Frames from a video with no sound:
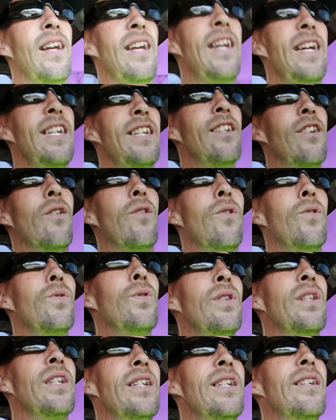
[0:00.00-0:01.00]
It
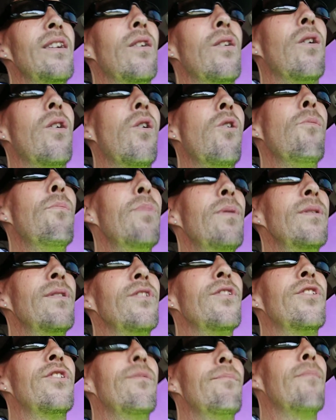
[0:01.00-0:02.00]
only
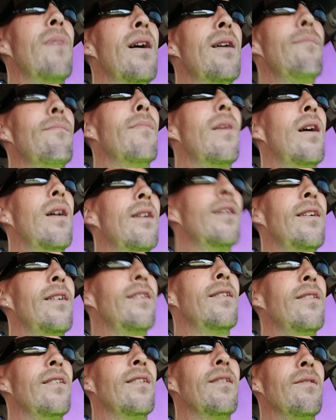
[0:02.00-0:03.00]
opens my
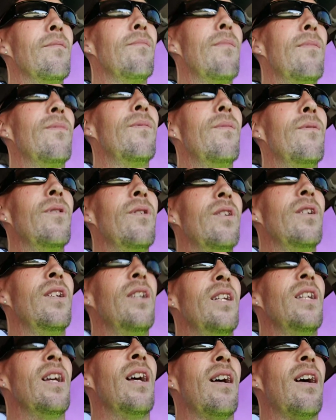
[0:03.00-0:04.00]
mind,
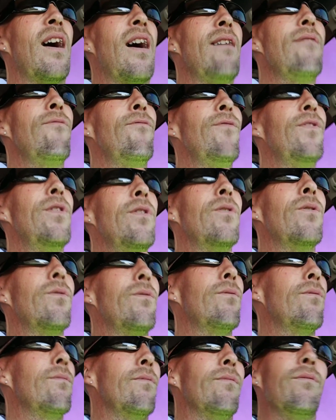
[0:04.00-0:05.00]
and I feel
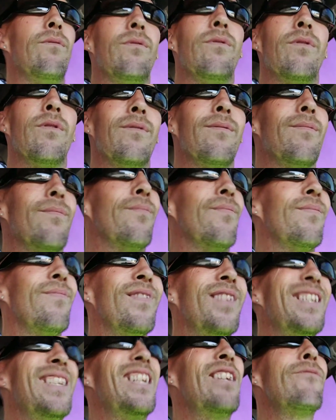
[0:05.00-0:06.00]

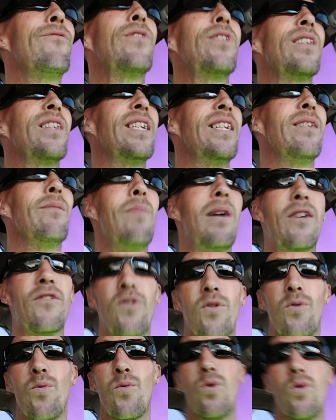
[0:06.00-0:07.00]
differently about
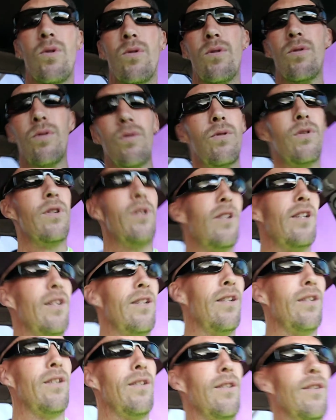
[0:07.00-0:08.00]
the world
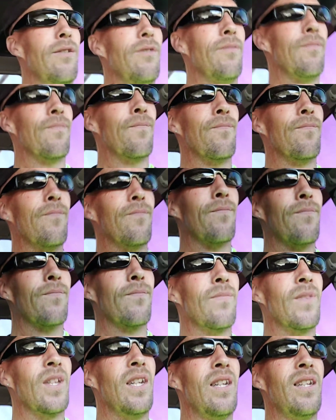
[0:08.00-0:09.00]

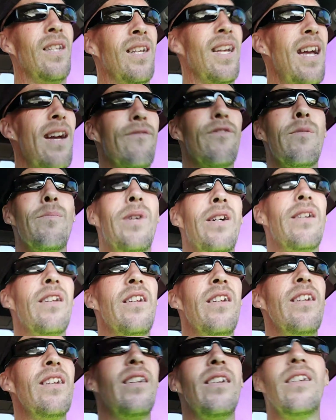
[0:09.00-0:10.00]
and
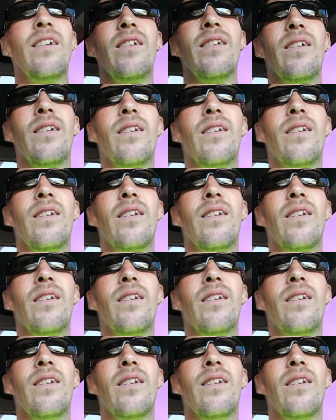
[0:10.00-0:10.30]
everybody in it.